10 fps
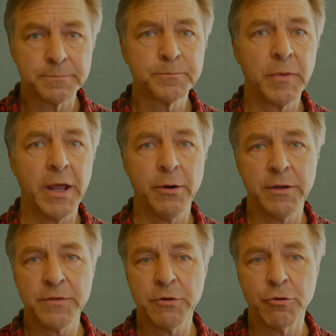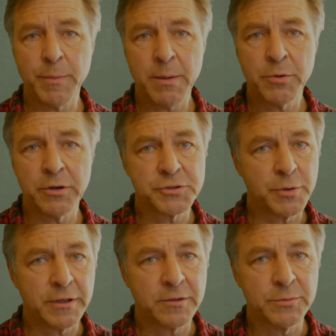Now, if you remember your
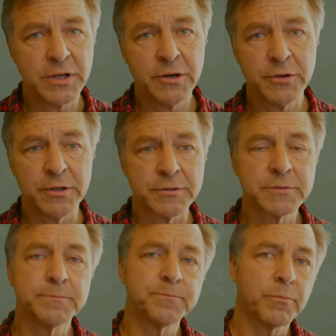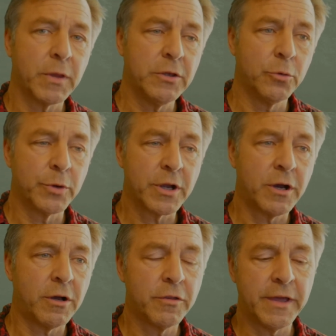strength of materials, you'll
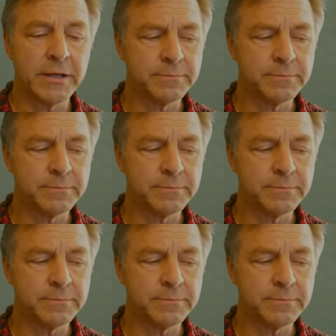recall that